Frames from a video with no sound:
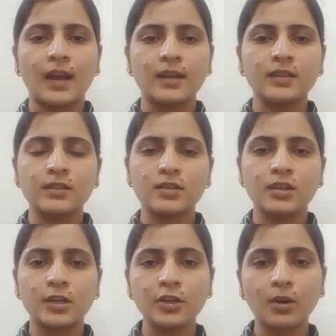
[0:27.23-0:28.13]
and the
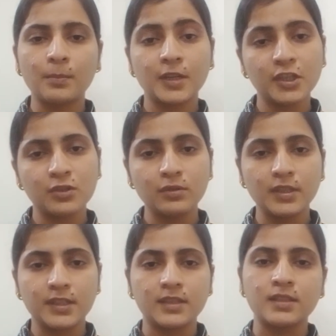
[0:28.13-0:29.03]
study of tissue
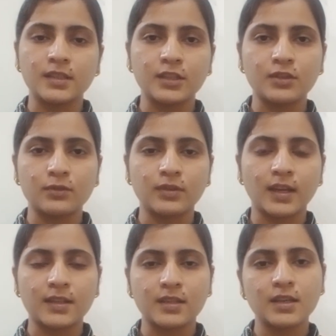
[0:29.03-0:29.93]
disease is known
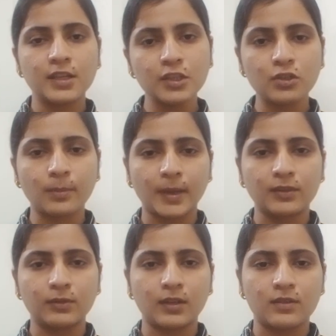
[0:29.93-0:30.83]
as a
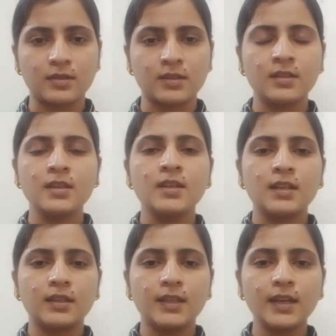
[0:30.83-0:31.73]
histopathology.
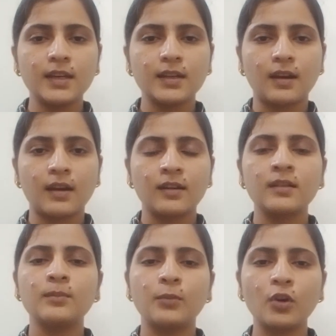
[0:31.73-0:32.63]
There are
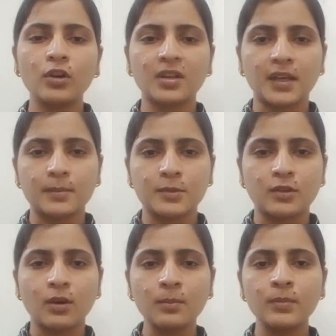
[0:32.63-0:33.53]
four types
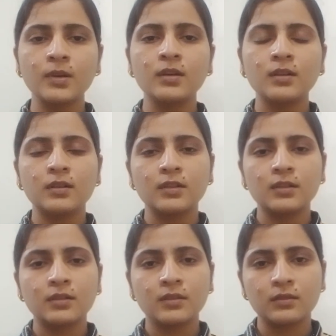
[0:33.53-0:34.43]
of
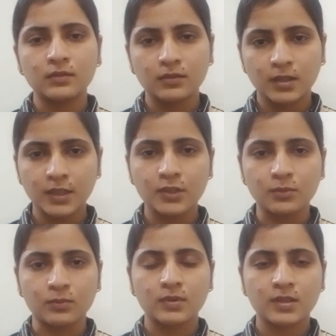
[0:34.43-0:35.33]
tissue
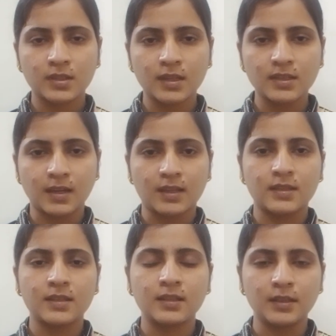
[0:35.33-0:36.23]
such
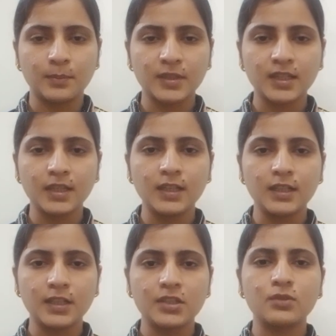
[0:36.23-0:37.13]
as epithelial
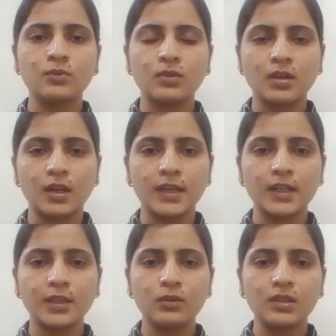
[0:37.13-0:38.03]
tissue,
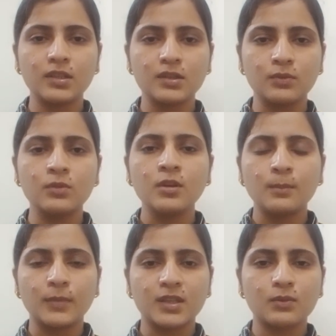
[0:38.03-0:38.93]
connective tissue,
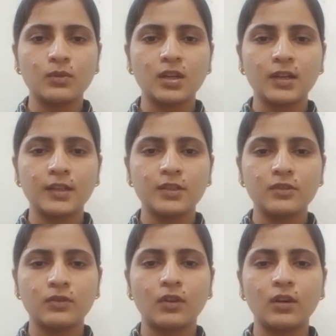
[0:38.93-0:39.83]
muscular
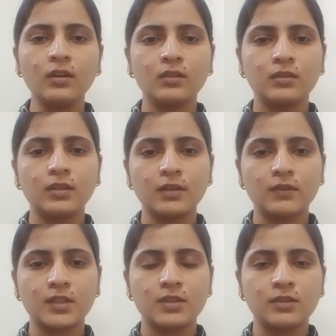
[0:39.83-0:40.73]
tissue or
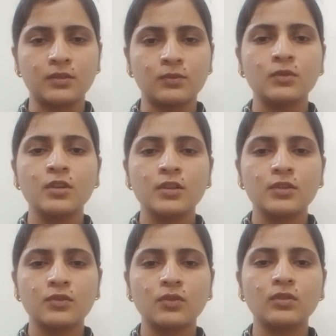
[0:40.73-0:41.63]
nervous tissue.
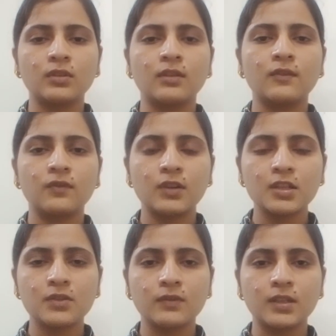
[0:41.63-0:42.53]
So the
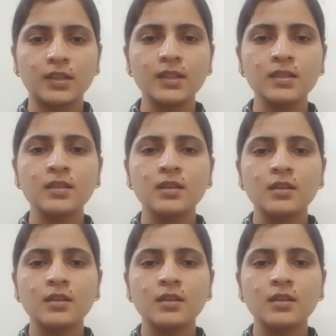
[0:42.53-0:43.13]
first one is